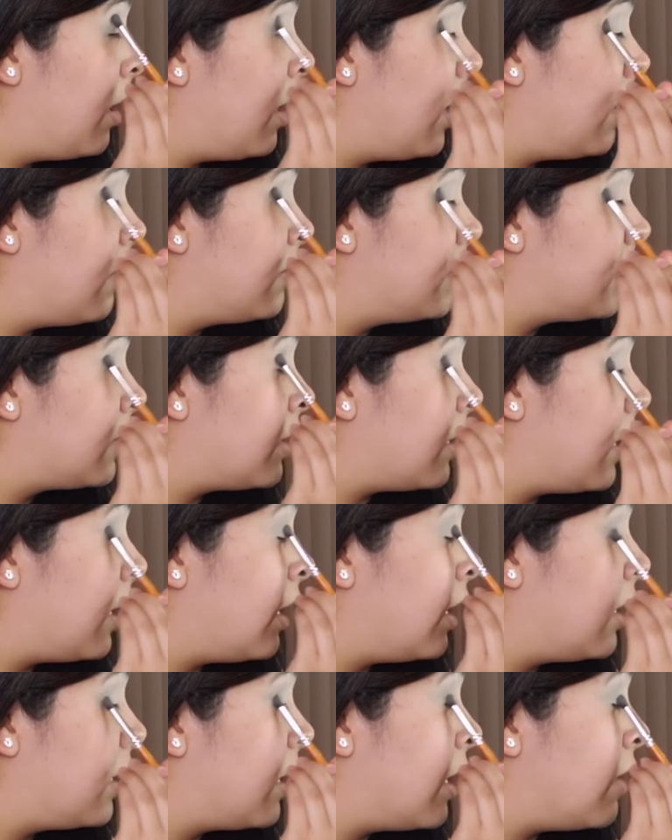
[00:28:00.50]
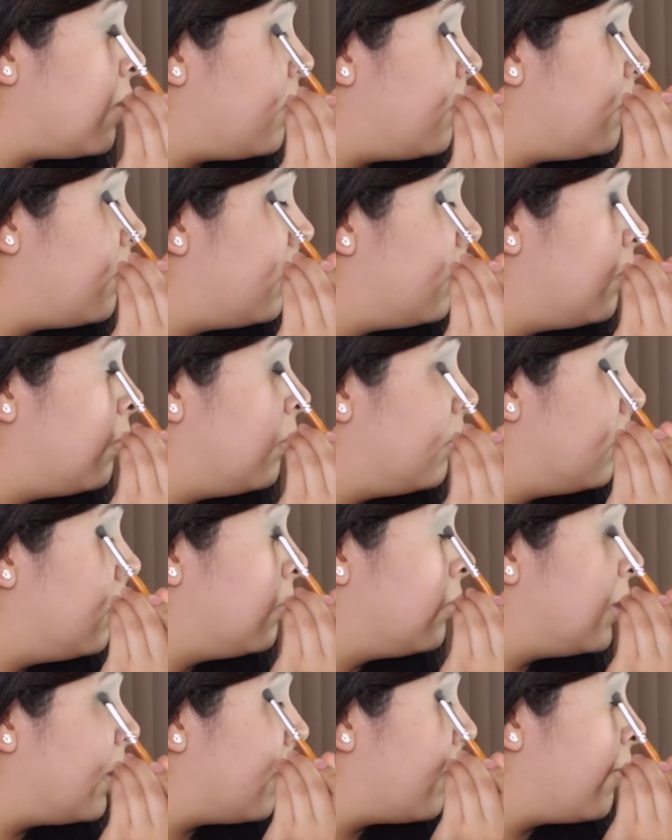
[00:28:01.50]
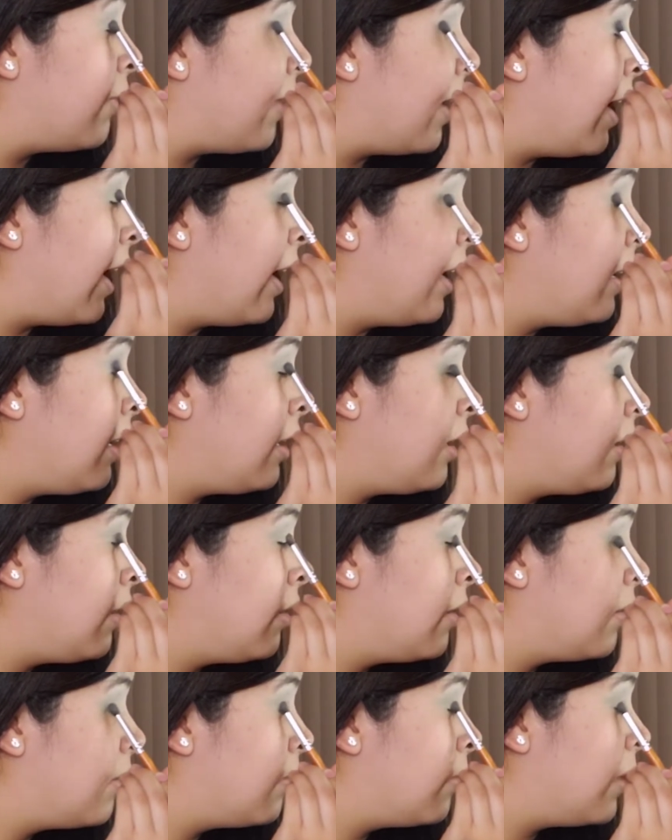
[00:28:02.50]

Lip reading: I was like, "Can you define